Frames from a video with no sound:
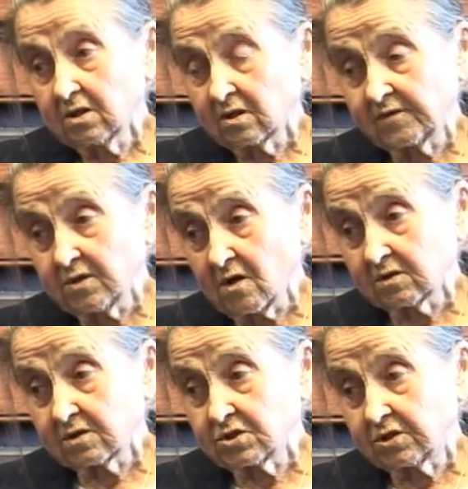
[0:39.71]
of the
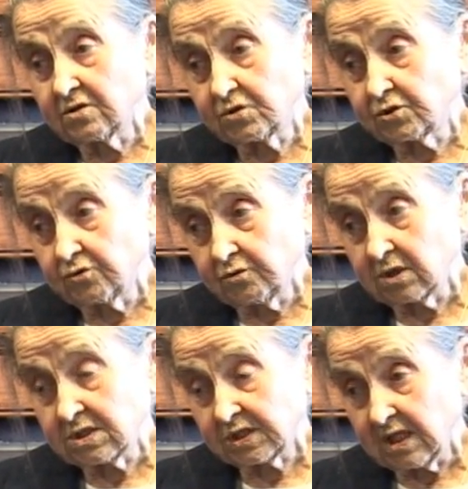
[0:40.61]
young Christian
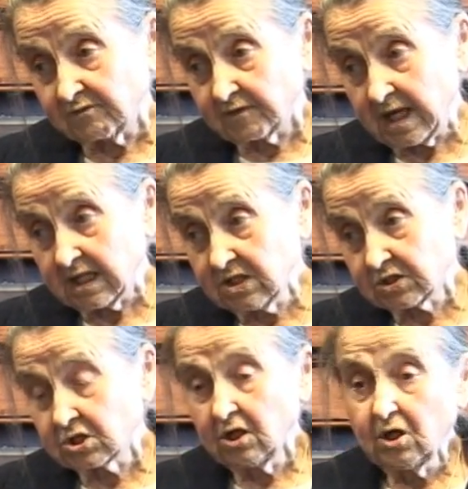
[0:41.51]
students in
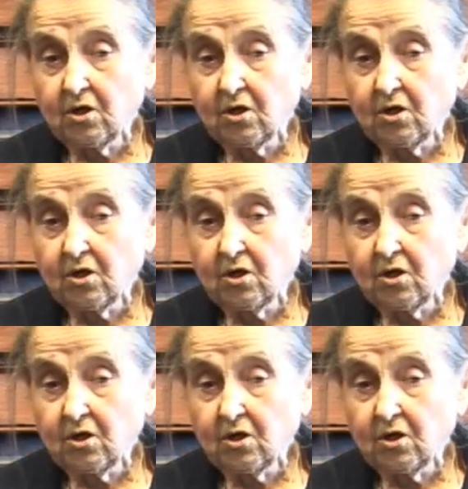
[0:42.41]
France,